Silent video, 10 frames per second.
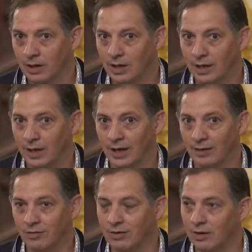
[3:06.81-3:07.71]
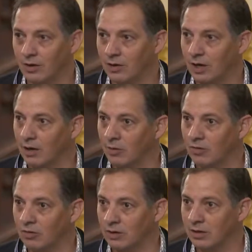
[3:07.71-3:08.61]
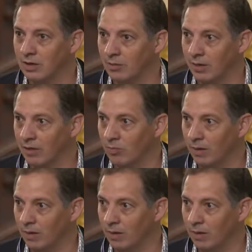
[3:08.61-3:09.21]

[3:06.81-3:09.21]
And I have to tell you, I always looked at him as